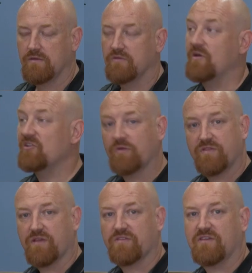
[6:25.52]
So as with
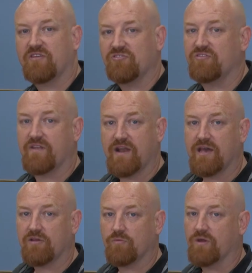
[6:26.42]
the other sections in the
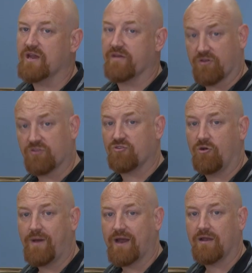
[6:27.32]
layout, we're going to have a
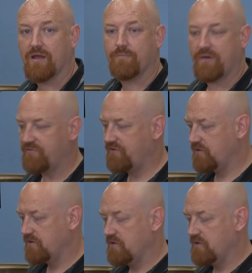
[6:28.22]
control panel above